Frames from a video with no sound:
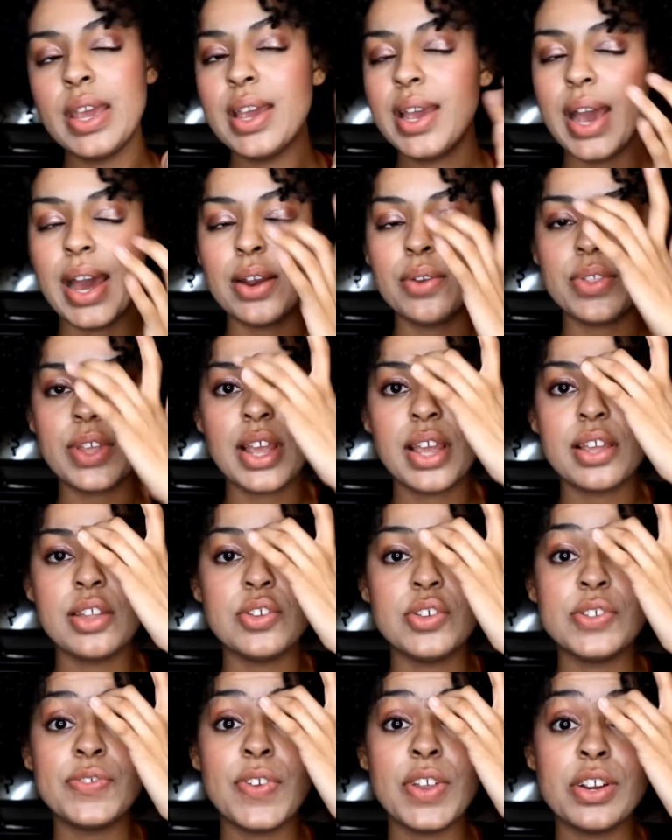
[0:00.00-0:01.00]
I don't think I can
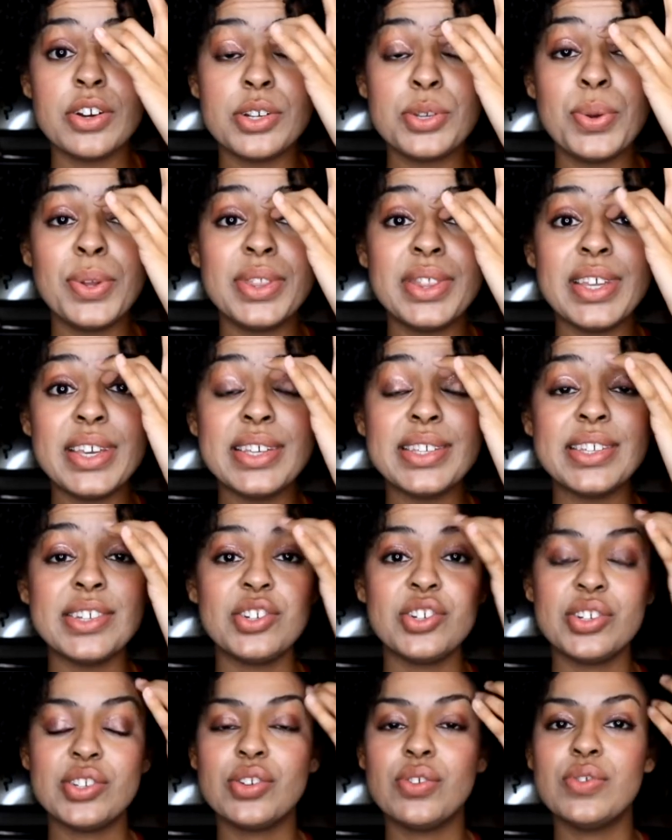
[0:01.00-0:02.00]
use fingers with this. It
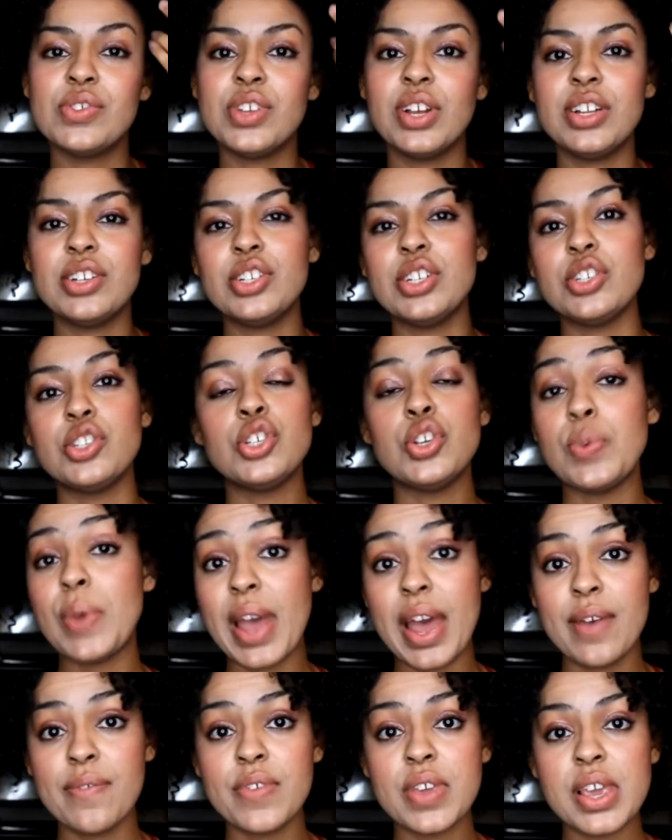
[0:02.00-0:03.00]
just goes on too
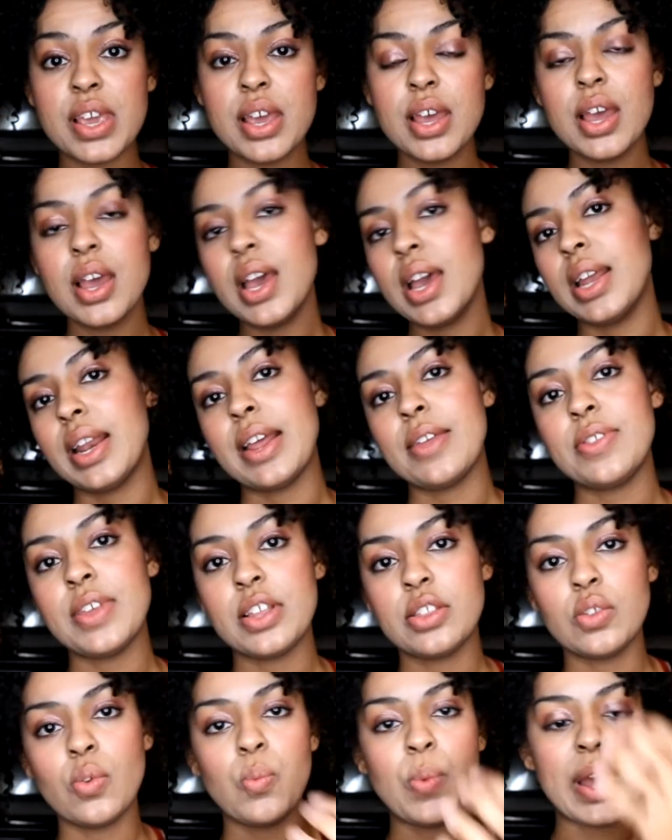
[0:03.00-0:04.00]
heavy, and I
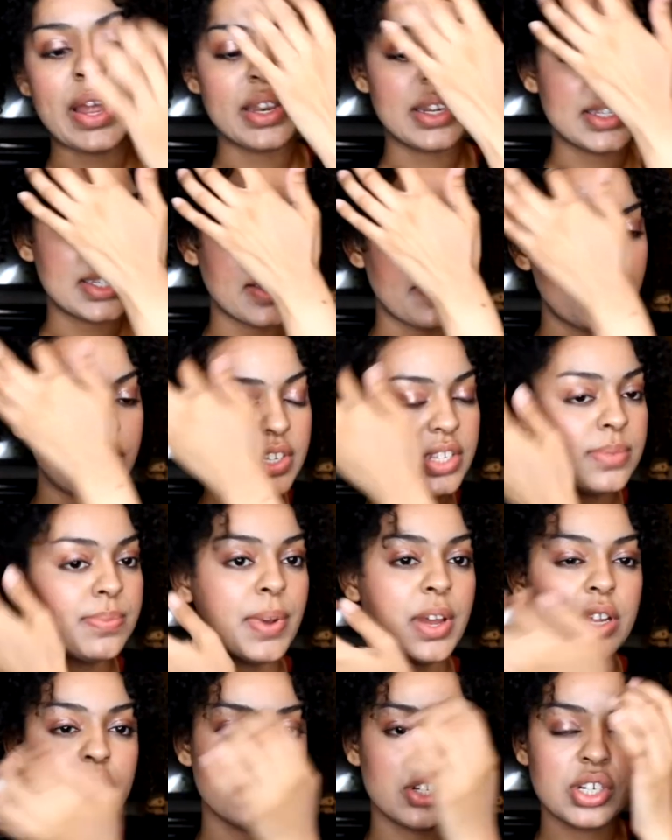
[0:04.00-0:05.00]
think the wetness of the
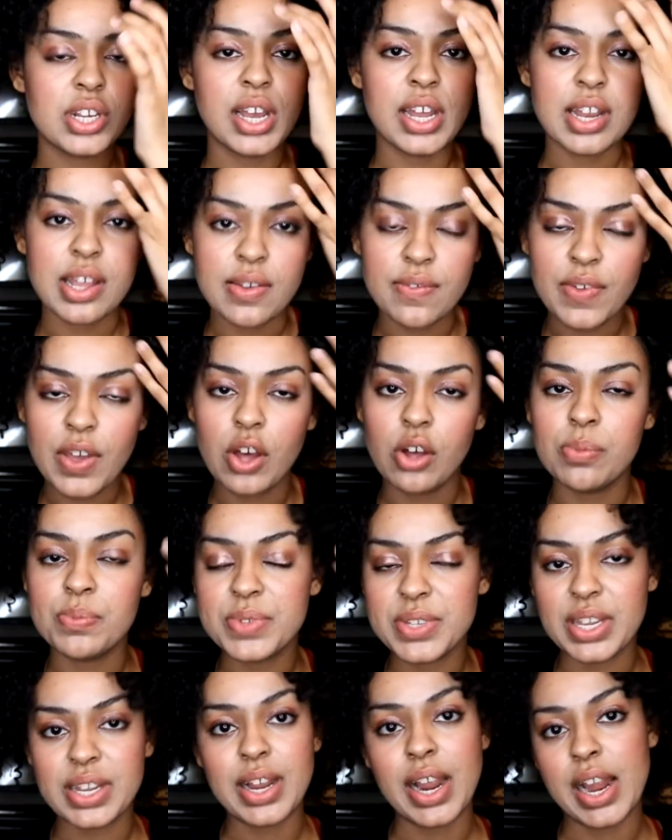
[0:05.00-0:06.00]
sponge kind of
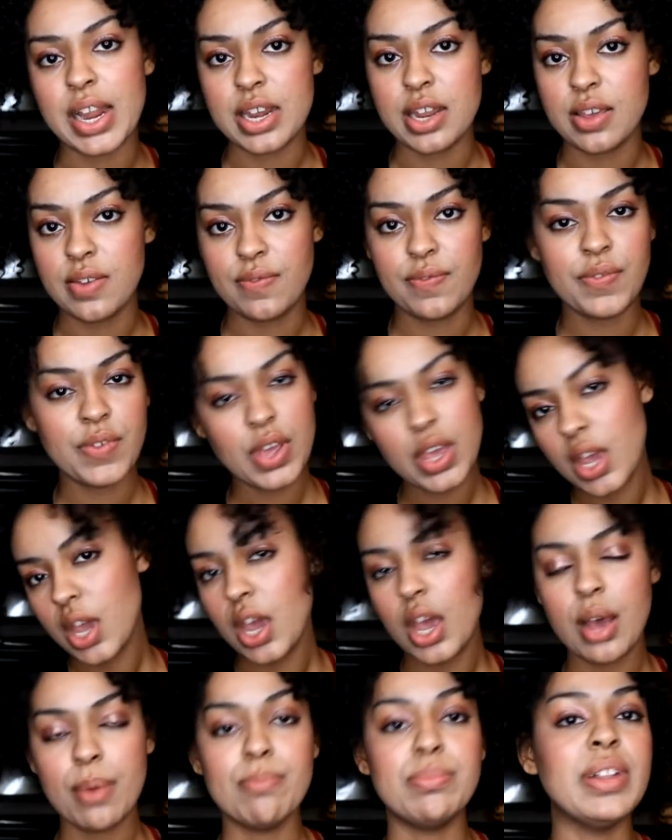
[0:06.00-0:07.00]
helps it kind of
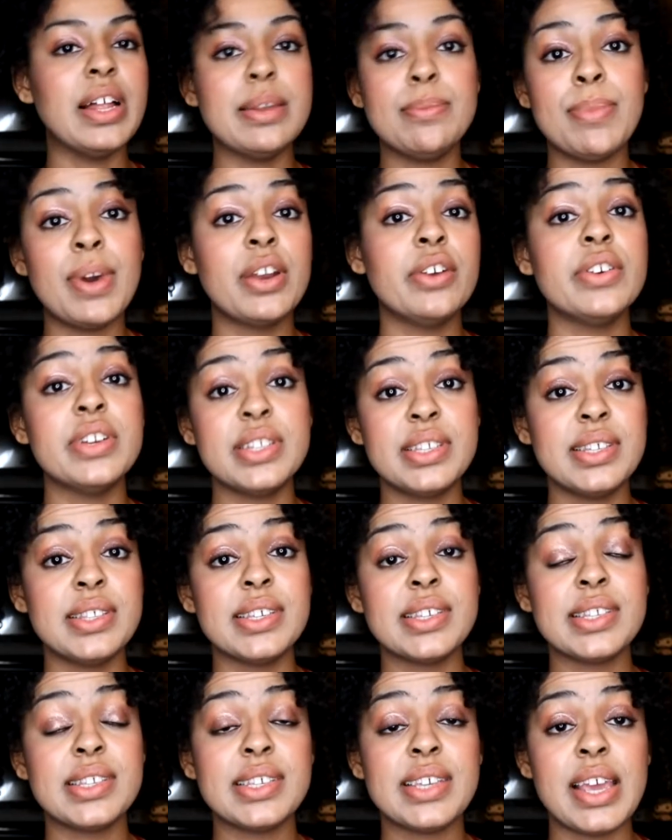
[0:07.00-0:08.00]
blend better into the
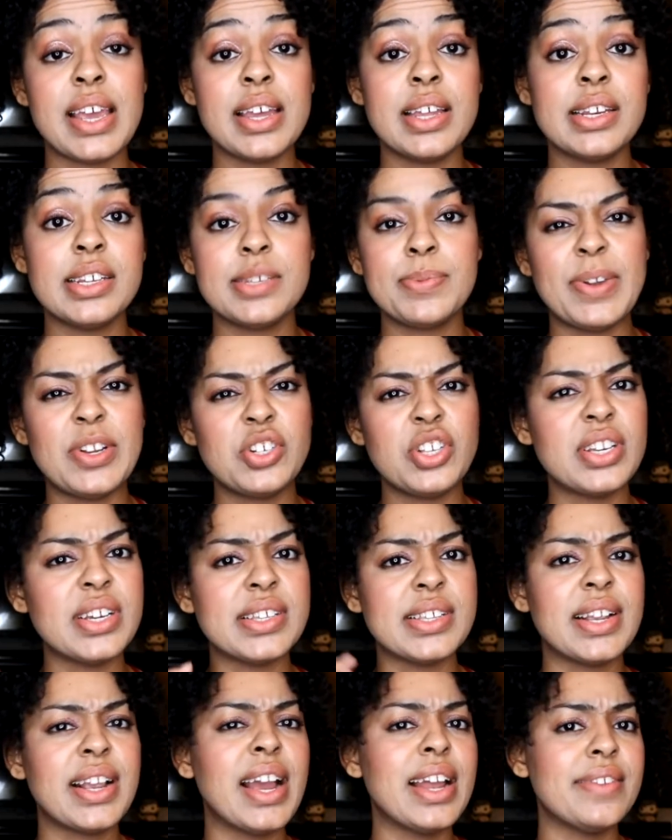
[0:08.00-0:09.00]
skin, especially
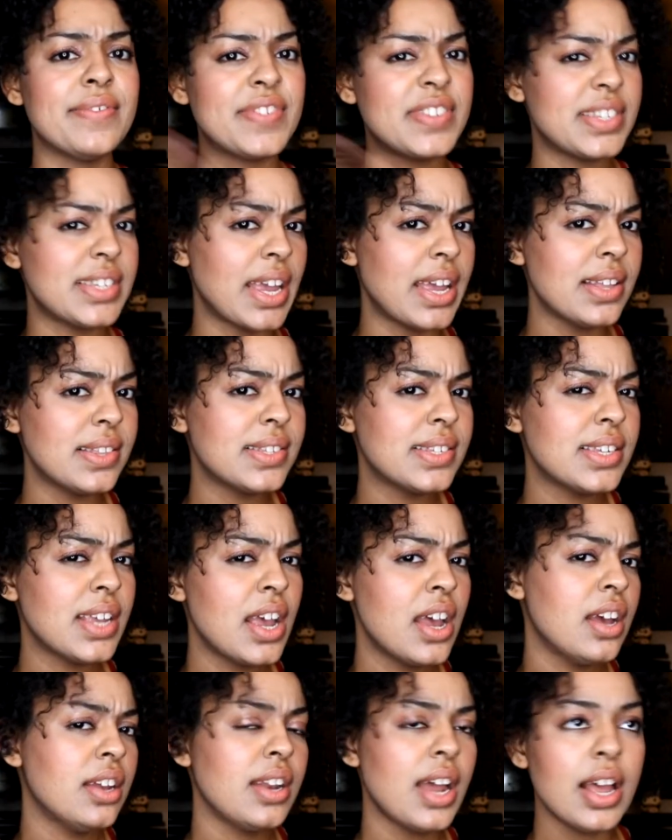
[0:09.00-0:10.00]
because it kind of sets,
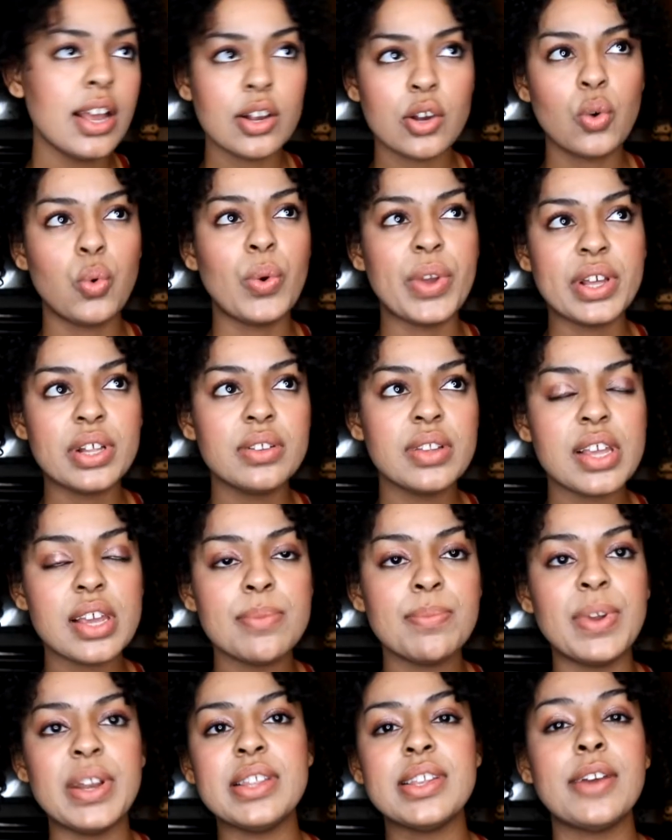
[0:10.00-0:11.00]
not quickly,
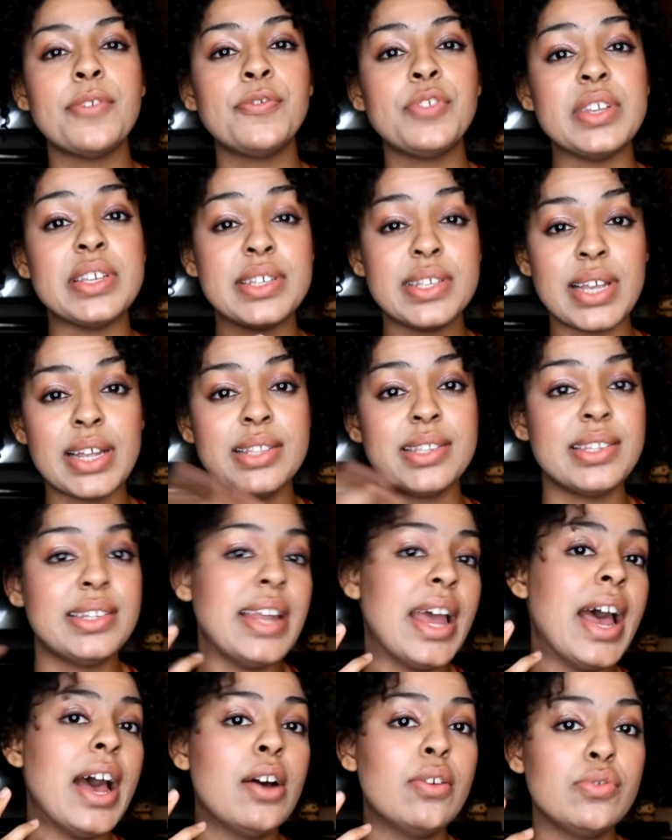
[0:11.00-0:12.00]
but it definitely sets
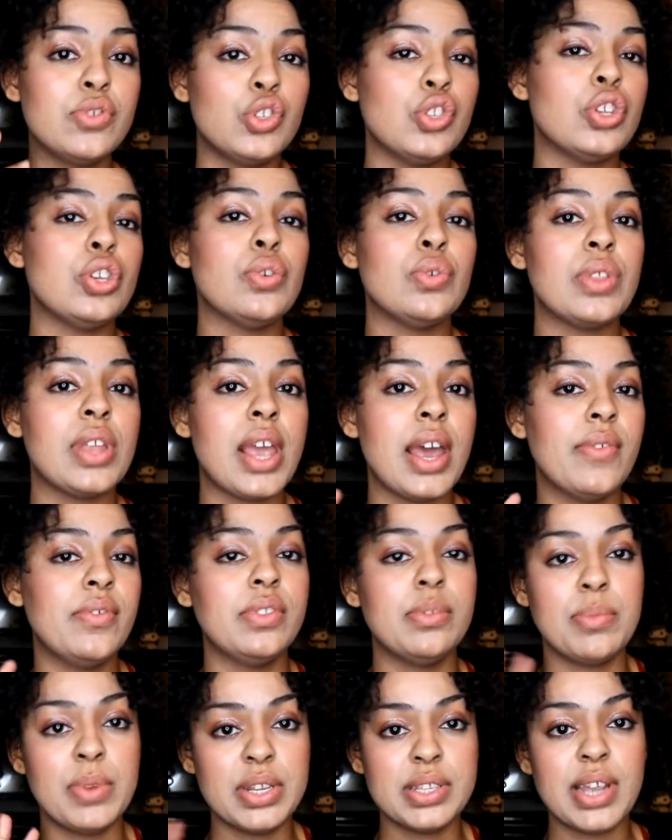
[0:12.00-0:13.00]
down, so you only have
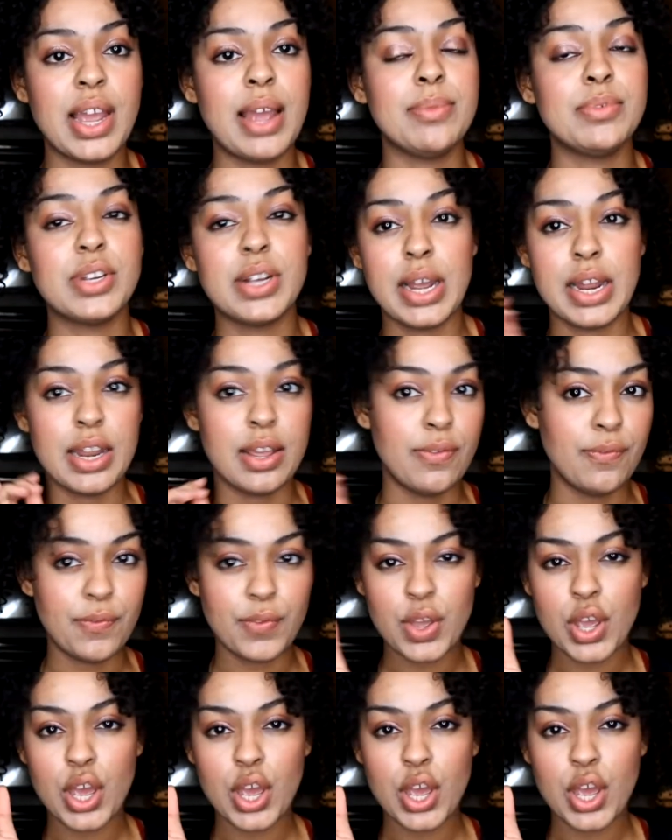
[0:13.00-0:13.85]
limited time to kind of